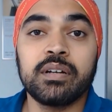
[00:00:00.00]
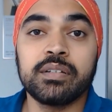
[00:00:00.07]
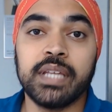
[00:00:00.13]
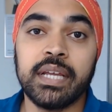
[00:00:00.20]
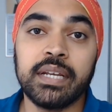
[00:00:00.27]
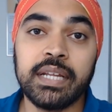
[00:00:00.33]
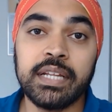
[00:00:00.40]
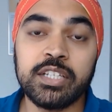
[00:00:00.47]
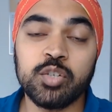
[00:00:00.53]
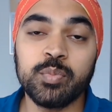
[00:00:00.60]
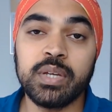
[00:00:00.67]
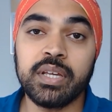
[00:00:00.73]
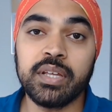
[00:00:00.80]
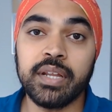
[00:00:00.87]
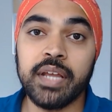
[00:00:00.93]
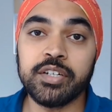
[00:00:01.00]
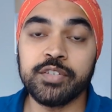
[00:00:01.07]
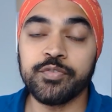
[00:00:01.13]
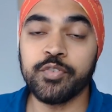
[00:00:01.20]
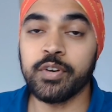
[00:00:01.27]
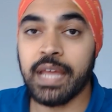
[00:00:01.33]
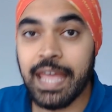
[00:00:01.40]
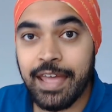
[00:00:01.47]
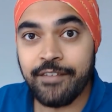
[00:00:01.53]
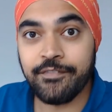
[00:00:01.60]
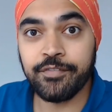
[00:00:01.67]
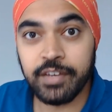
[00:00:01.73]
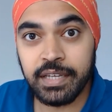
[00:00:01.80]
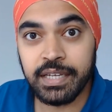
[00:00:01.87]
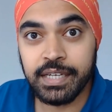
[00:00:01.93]
thing needs to be created for
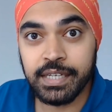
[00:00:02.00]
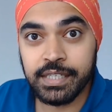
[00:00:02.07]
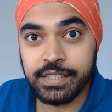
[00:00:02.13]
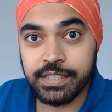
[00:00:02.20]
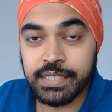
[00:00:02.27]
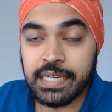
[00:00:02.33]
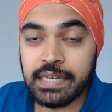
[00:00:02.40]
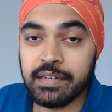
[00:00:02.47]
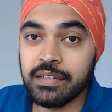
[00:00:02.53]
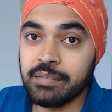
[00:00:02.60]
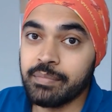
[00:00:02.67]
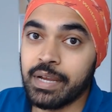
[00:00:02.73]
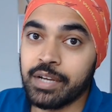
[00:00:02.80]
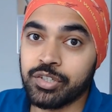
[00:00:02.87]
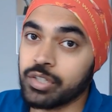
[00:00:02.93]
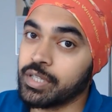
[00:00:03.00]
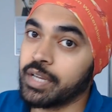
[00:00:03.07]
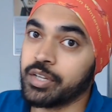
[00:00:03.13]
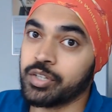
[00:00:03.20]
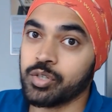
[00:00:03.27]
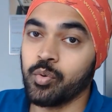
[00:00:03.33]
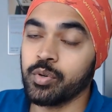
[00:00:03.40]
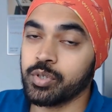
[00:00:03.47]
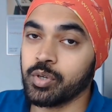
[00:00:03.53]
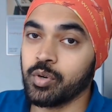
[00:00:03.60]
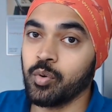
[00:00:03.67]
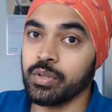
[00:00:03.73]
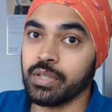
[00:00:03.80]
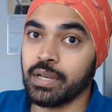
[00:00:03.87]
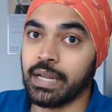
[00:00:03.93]
every single measure that is going to
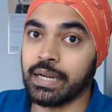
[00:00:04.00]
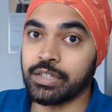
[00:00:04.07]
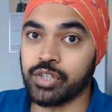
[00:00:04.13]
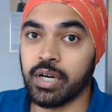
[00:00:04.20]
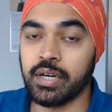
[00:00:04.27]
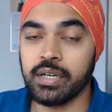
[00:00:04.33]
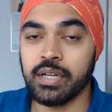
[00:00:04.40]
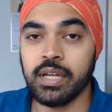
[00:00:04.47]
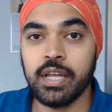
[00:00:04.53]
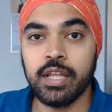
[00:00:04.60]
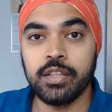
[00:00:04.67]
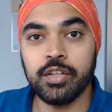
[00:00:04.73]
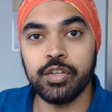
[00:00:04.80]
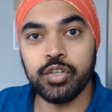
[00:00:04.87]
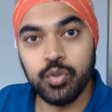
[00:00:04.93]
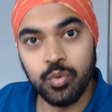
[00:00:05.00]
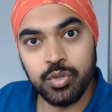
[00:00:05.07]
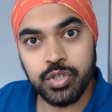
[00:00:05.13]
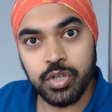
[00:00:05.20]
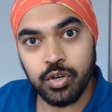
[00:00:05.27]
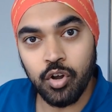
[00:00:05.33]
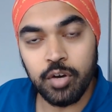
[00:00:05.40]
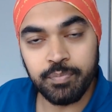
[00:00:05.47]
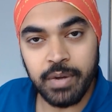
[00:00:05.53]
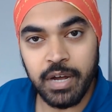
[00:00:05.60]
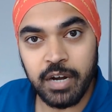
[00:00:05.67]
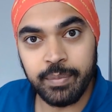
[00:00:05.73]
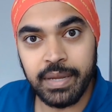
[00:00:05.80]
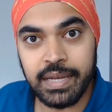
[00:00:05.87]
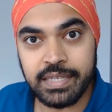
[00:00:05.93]
go in the line chart. The user on
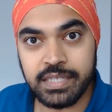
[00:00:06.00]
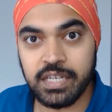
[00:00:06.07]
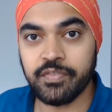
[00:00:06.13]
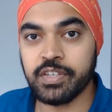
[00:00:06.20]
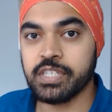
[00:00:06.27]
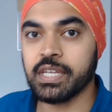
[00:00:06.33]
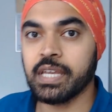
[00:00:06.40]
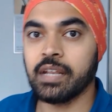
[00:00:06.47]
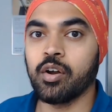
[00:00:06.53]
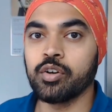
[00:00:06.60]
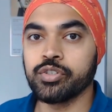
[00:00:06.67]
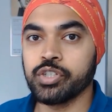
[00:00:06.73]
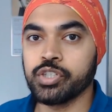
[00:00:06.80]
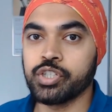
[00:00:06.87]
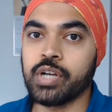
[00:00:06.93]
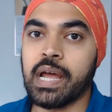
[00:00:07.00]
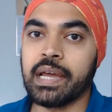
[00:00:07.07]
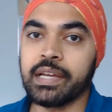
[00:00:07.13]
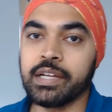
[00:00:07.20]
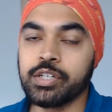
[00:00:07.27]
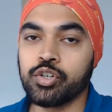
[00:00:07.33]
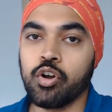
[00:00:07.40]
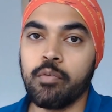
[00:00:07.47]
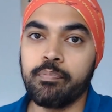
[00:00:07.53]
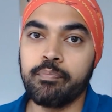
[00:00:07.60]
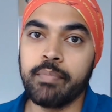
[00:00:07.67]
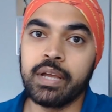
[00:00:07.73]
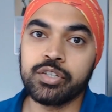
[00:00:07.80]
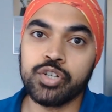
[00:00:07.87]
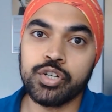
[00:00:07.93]
Power B I service cannot just drag and drop
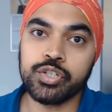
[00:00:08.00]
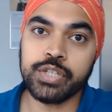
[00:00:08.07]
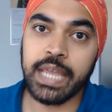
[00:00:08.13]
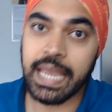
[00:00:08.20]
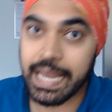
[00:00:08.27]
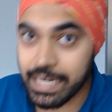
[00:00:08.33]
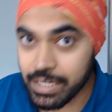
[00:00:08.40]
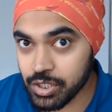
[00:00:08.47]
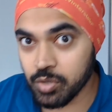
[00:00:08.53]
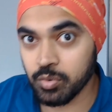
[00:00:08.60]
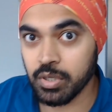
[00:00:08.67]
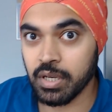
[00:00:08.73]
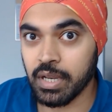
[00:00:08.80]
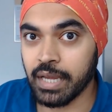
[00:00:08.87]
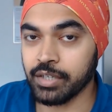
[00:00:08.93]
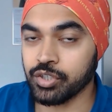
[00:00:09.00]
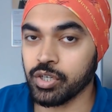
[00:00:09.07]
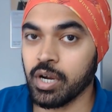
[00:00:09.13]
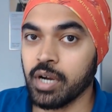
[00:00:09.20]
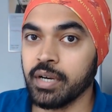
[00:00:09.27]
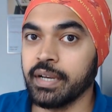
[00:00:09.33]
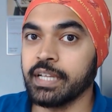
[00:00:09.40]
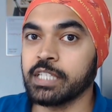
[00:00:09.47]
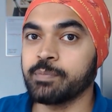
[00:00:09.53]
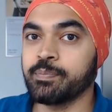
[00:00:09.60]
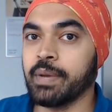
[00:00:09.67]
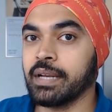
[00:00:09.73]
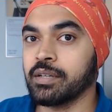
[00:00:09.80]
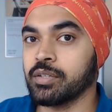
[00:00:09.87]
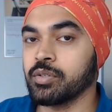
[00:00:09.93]
measures into the line chart and
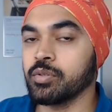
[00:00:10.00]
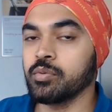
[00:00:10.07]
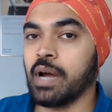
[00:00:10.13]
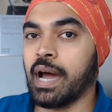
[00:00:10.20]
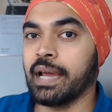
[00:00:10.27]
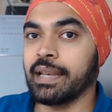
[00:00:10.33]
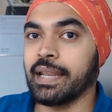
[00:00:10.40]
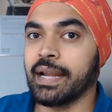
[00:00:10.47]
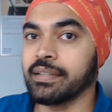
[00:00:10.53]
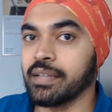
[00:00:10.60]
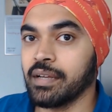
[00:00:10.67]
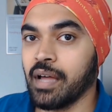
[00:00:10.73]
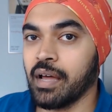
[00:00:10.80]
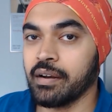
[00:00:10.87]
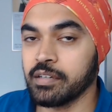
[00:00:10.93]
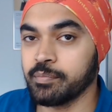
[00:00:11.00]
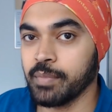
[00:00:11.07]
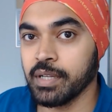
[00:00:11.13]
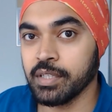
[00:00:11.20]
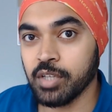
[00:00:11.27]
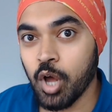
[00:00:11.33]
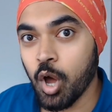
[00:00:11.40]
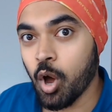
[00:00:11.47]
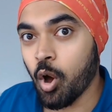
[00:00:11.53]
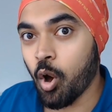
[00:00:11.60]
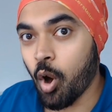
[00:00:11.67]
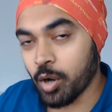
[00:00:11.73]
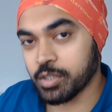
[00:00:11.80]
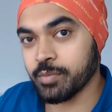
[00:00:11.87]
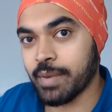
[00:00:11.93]
expect to highlight the current month
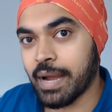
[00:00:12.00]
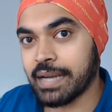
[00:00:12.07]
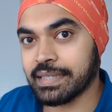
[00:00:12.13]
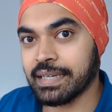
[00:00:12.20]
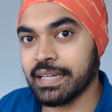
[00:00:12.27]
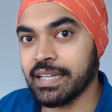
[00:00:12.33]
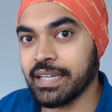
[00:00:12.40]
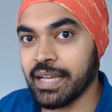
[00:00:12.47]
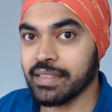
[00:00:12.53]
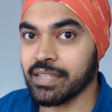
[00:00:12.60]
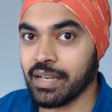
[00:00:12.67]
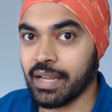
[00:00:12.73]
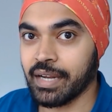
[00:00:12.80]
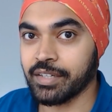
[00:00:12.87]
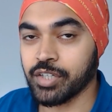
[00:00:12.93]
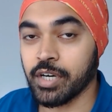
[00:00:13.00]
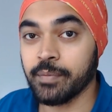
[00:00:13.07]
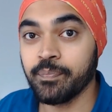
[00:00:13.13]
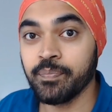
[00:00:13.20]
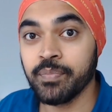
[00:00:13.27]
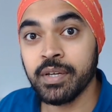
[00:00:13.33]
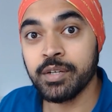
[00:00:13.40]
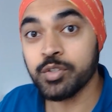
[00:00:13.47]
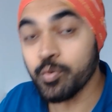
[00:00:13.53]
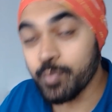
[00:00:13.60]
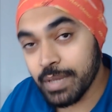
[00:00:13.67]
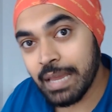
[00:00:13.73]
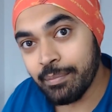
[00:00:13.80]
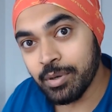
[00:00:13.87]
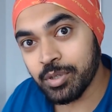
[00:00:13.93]
automatically in the line chart. To
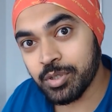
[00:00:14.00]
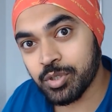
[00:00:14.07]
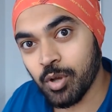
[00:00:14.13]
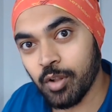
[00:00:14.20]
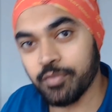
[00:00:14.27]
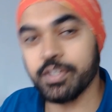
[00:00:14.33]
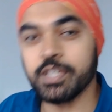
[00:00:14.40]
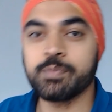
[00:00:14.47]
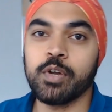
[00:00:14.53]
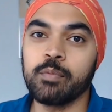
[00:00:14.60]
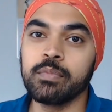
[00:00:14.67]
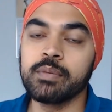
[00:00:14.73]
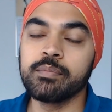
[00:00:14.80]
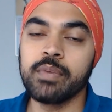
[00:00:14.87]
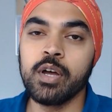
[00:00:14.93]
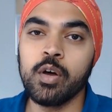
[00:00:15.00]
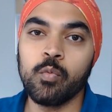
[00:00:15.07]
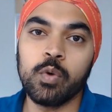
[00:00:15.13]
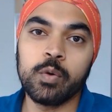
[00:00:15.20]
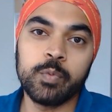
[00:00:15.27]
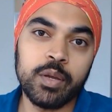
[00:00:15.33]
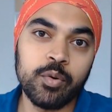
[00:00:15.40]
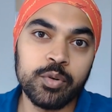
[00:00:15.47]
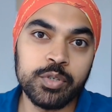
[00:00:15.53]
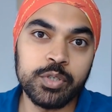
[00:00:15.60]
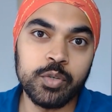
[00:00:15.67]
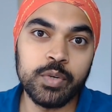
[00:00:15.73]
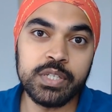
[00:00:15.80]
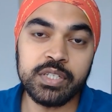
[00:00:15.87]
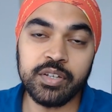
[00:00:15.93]
be able to solve this problem, what we are going to
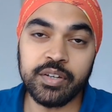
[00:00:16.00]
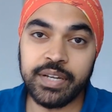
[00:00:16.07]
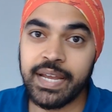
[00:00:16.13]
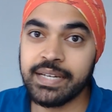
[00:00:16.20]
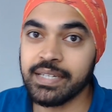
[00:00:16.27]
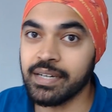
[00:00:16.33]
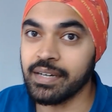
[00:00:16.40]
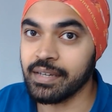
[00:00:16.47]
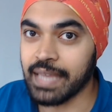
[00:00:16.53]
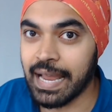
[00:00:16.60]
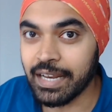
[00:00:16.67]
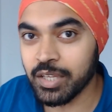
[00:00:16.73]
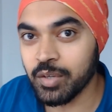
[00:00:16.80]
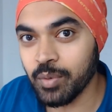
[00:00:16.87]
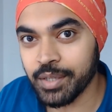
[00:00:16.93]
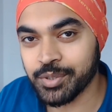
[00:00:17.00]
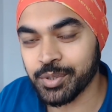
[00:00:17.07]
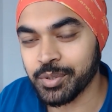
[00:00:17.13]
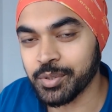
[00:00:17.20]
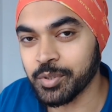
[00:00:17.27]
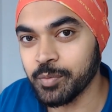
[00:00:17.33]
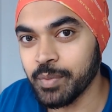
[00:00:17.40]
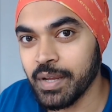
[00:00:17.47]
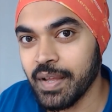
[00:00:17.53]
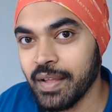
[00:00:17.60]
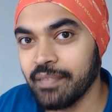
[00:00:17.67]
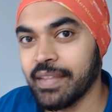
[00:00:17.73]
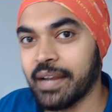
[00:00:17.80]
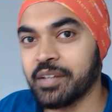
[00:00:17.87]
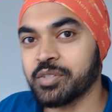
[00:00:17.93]
do is create a calculation group
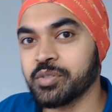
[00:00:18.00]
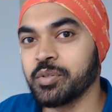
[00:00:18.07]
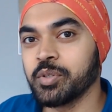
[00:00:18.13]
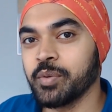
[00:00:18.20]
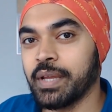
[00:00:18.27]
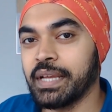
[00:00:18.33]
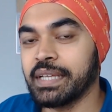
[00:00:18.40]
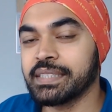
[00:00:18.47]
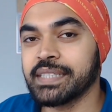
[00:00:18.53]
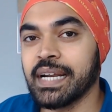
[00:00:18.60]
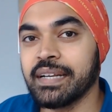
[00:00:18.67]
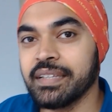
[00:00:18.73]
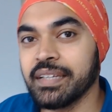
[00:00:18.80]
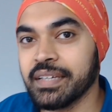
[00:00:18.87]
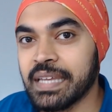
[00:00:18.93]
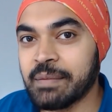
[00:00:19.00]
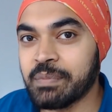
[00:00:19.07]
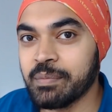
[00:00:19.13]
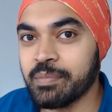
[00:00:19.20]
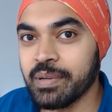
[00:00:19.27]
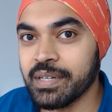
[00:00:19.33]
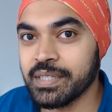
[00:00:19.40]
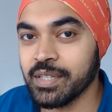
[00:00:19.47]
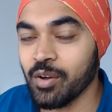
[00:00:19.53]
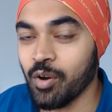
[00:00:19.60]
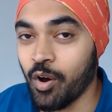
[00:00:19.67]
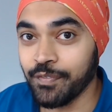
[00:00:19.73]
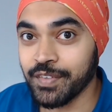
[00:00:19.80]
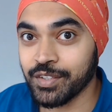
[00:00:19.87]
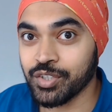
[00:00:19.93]
that is going to extend the capability
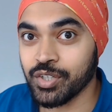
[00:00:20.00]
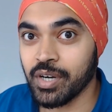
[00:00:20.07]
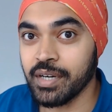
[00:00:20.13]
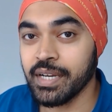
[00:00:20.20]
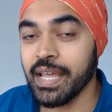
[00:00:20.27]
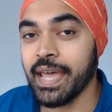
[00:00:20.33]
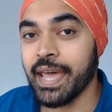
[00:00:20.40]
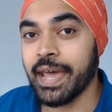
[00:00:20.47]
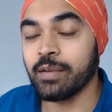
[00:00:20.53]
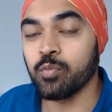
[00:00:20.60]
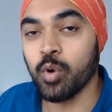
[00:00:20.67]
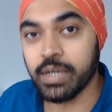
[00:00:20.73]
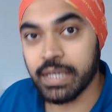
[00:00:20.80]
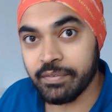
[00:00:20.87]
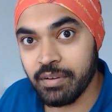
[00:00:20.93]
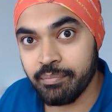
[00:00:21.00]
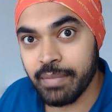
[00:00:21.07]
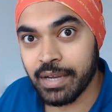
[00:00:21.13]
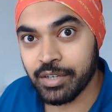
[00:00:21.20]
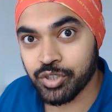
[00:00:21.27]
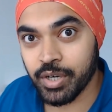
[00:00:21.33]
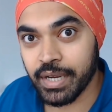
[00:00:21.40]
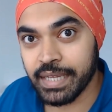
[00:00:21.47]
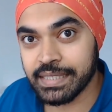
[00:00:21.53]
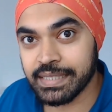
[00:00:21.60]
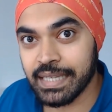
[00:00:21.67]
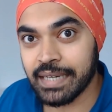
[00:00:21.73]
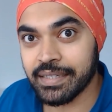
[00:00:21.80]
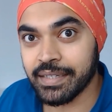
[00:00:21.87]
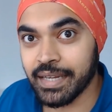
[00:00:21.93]
of the chart, and whatever measure is
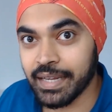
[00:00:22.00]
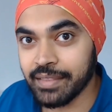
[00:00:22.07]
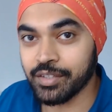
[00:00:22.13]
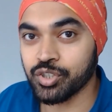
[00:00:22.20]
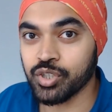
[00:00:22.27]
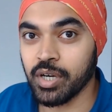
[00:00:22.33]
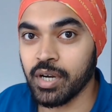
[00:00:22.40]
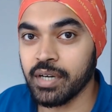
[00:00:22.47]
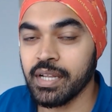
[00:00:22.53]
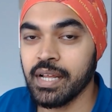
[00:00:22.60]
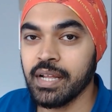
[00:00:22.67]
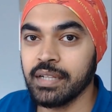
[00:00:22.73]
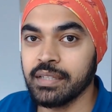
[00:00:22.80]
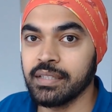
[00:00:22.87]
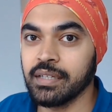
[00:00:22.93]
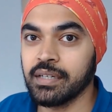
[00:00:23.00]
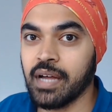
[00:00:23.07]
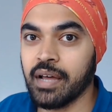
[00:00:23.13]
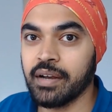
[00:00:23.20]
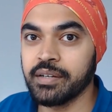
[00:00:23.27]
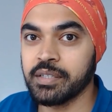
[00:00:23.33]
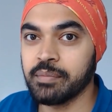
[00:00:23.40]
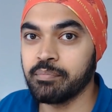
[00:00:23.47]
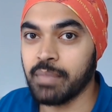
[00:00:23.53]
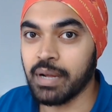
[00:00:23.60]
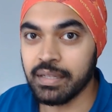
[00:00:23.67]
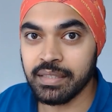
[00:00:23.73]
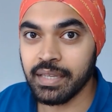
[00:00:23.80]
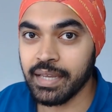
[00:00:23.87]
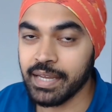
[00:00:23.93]
selected in the chart, the current
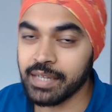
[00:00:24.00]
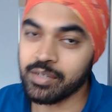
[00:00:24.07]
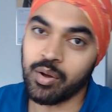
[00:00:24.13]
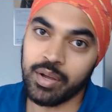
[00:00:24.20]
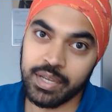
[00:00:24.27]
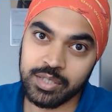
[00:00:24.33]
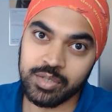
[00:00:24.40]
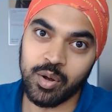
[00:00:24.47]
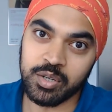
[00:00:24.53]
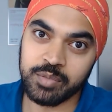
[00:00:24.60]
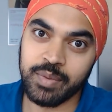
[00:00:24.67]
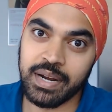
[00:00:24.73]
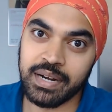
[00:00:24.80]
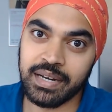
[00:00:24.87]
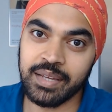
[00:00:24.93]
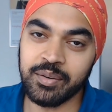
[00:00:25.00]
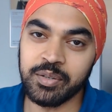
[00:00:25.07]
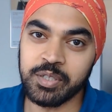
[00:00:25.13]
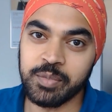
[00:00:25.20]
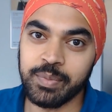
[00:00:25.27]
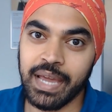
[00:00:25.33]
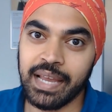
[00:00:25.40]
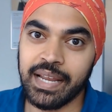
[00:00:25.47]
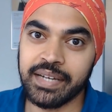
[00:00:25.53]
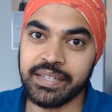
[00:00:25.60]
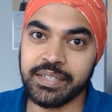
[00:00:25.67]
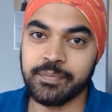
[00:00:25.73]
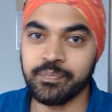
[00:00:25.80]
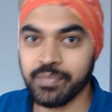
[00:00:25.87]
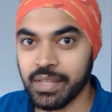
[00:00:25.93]
month, it is automatically going to be
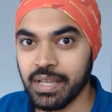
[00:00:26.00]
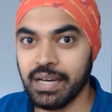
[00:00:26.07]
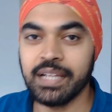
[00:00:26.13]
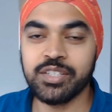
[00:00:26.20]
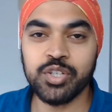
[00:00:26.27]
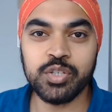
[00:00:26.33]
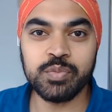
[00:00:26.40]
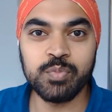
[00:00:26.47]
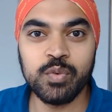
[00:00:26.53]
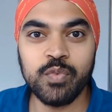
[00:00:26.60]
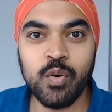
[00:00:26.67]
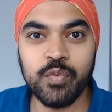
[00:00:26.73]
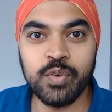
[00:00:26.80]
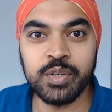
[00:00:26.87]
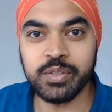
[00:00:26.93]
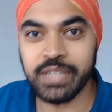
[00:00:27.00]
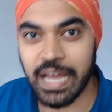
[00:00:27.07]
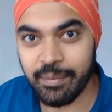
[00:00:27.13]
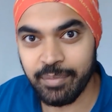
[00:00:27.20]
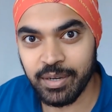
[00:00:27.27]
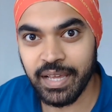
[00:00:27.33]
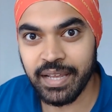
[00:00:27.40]
highlighted. Let's just move over to Tabular